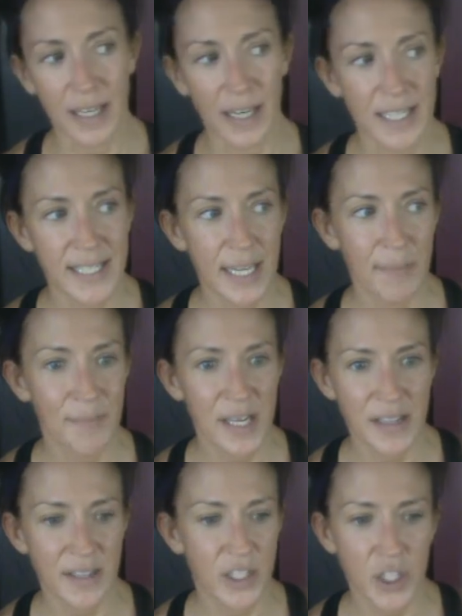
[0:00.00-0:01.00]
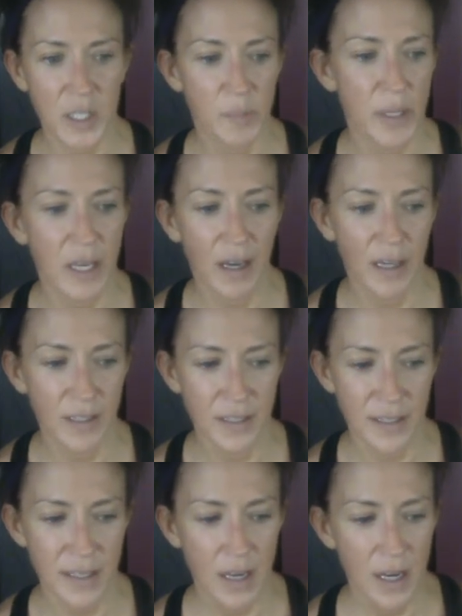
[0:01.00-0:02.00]
And I say myths just
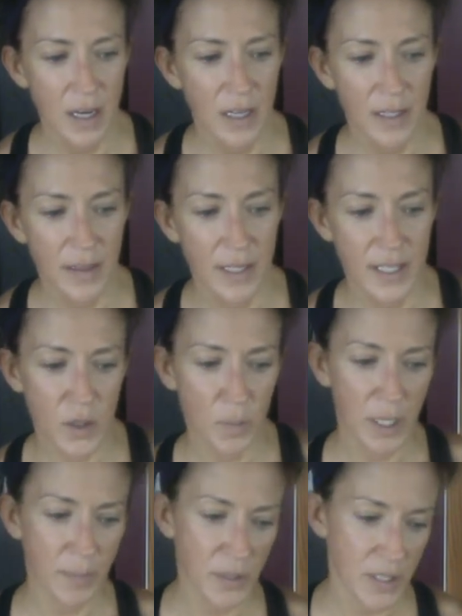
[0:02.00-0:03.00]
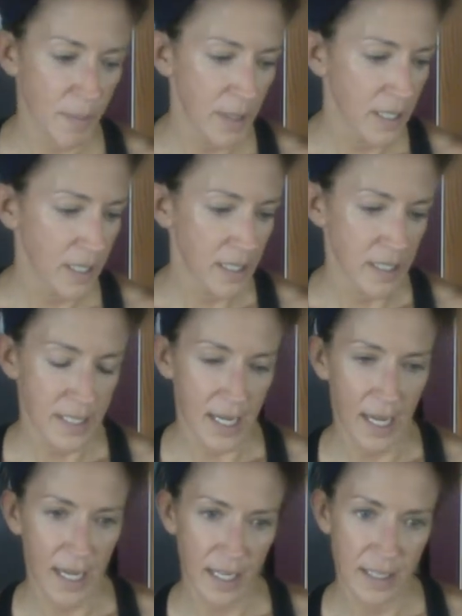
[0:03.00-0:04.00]
because these are people's opinions,
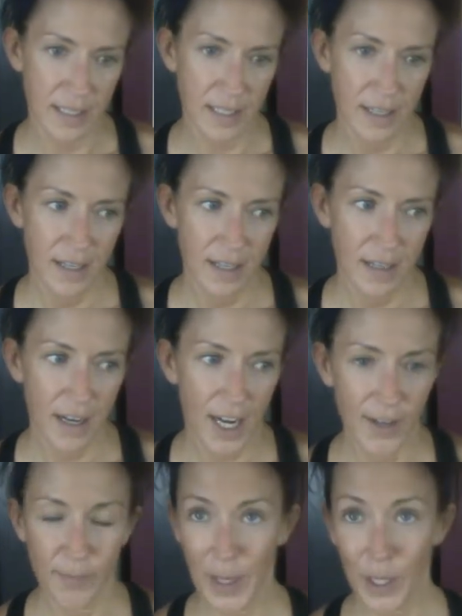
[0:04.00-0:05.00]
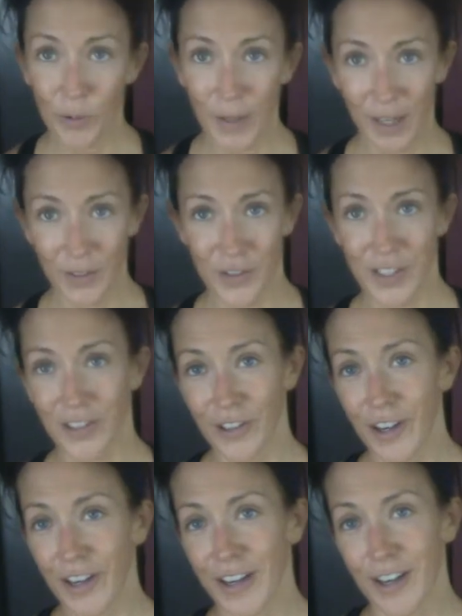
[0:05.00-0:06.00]
and I've been around
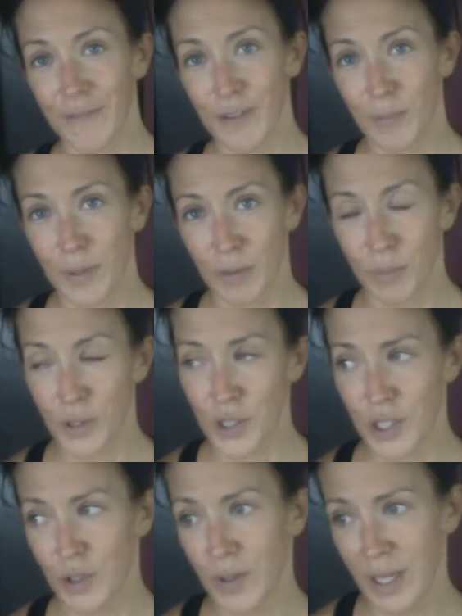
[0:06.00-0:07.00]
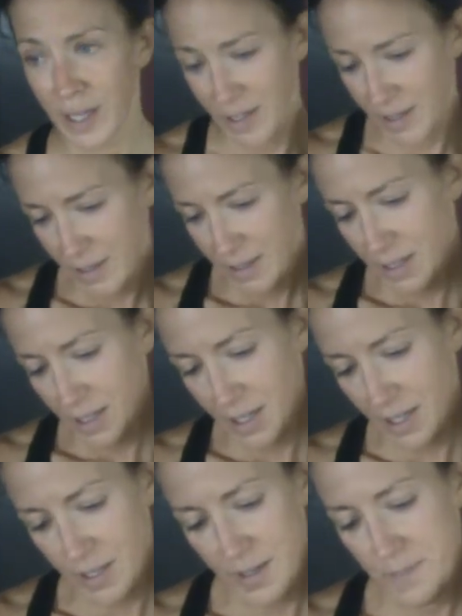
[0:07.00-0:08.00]
long enough and been pursuing
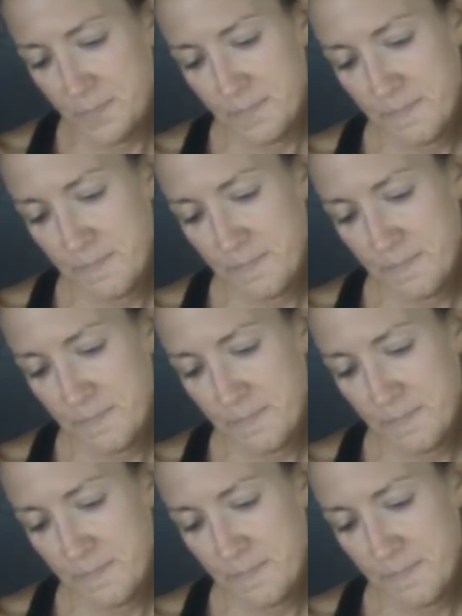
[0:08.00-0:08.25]
um,